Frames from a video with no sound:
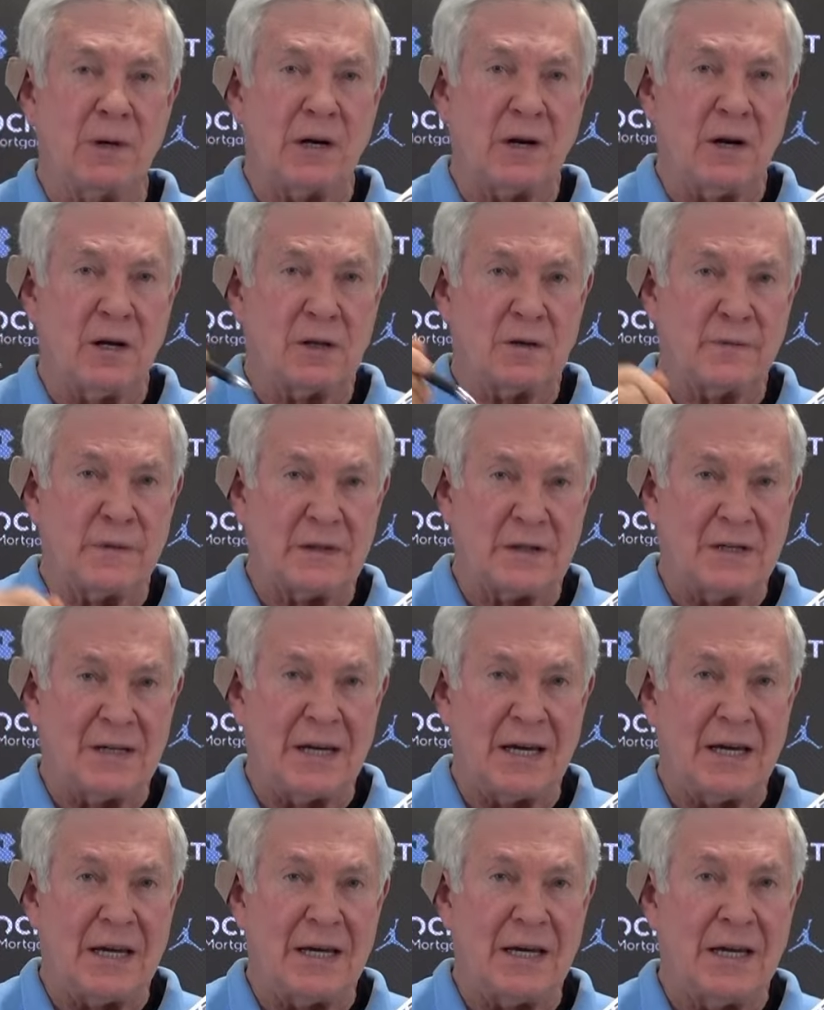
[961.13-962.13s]
because of his
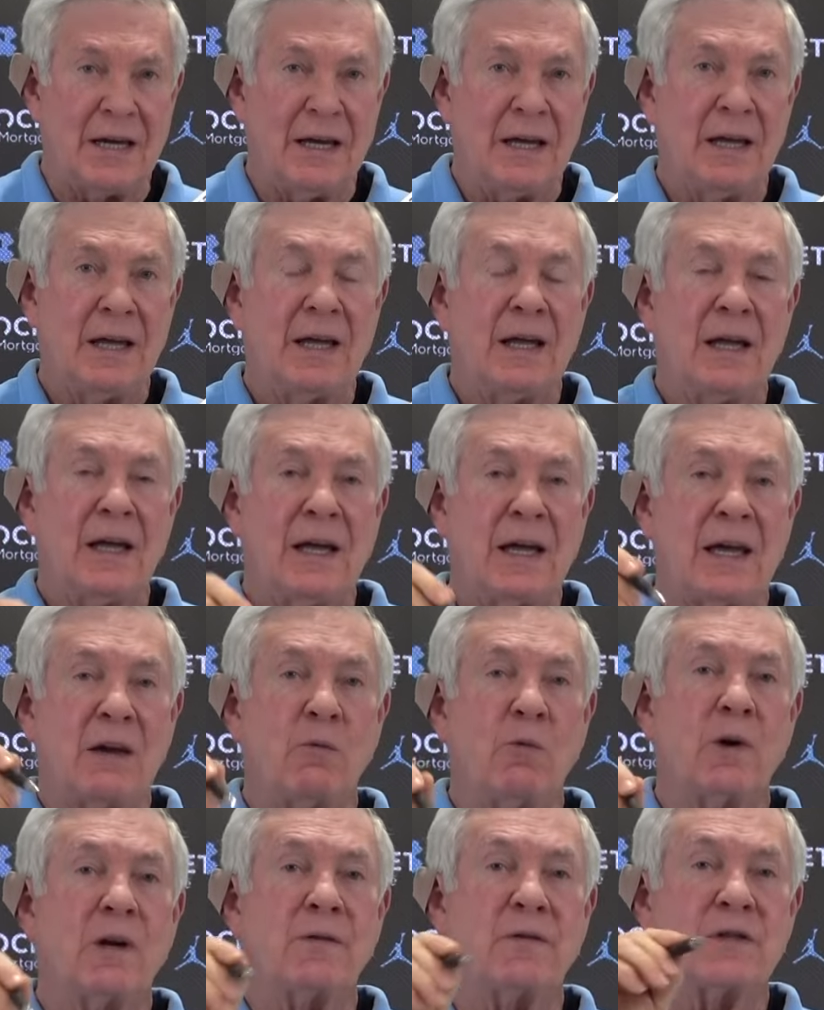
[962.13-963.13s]
knee. He
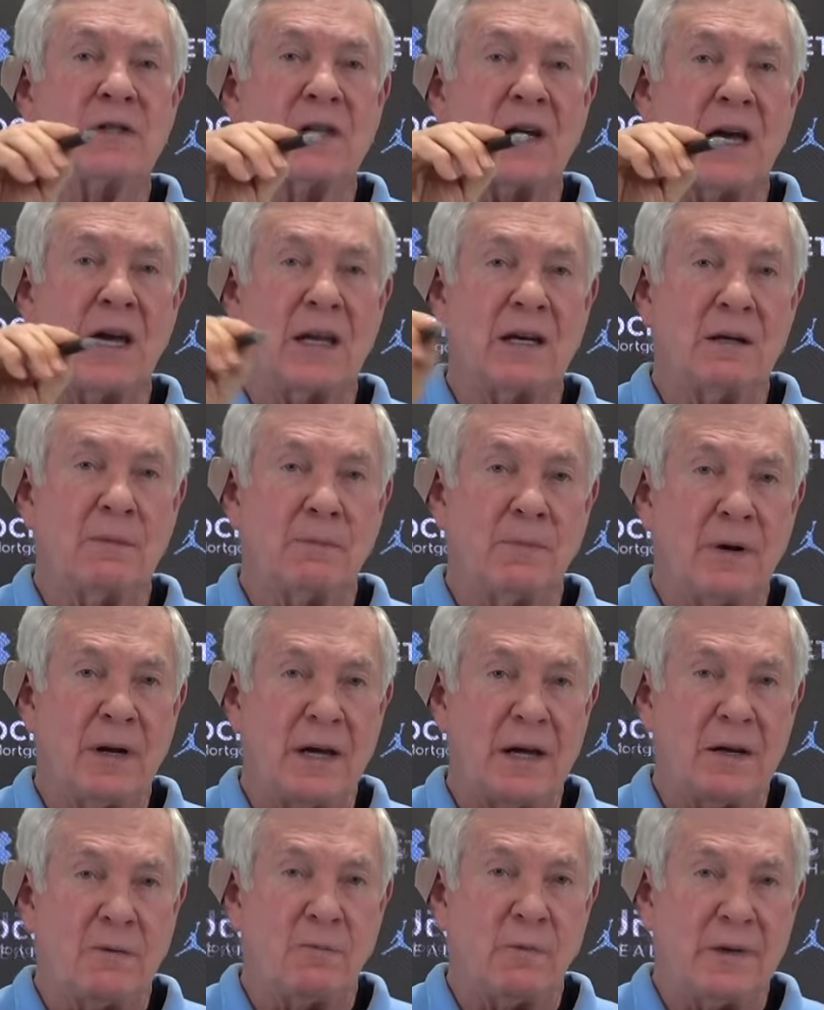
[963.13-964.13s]
would have stayed and
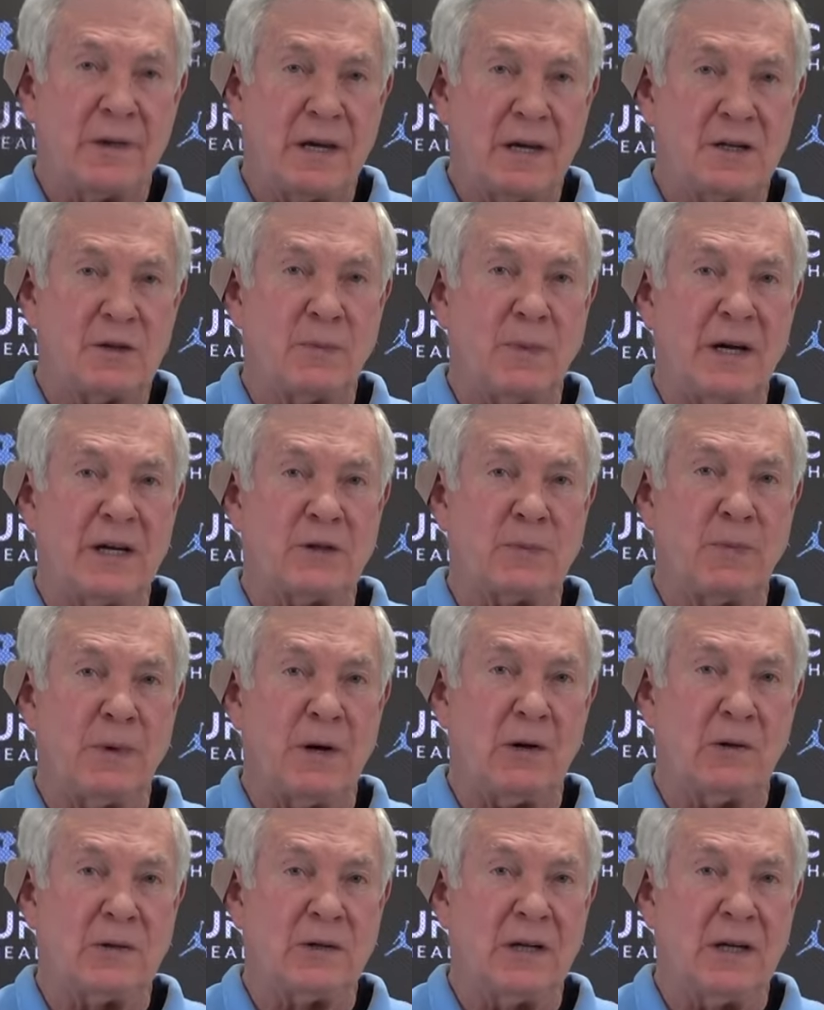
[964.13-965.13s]
played with his
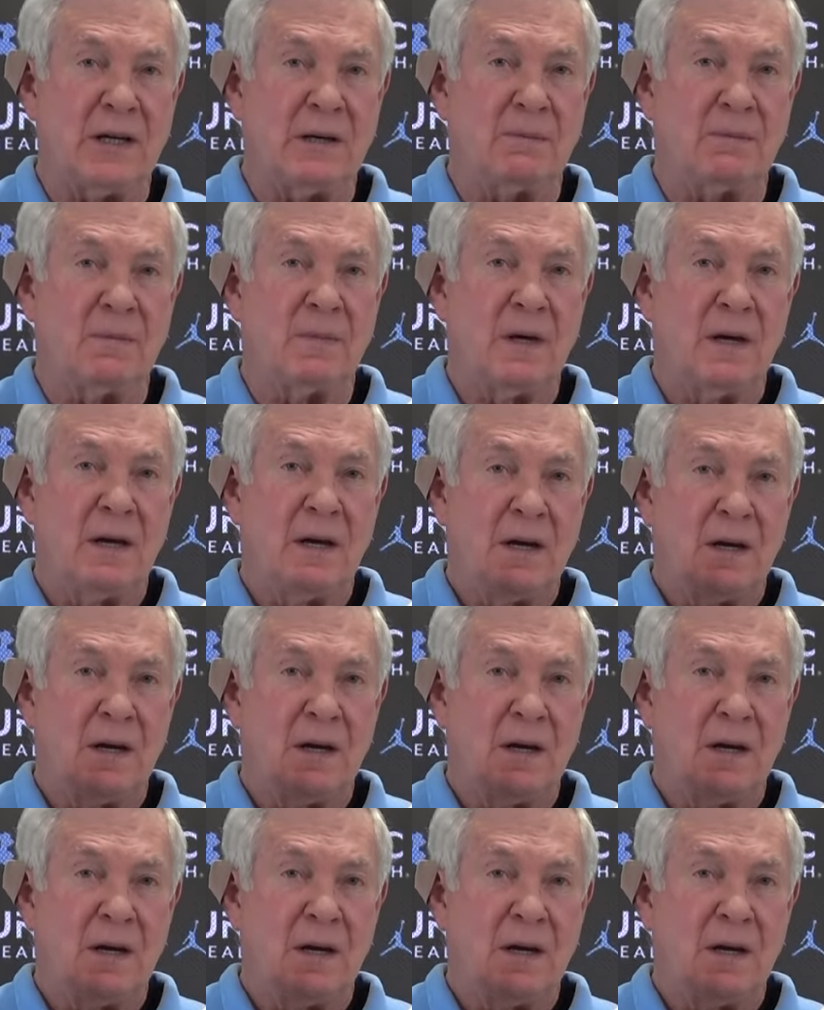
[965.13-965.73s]
baseball team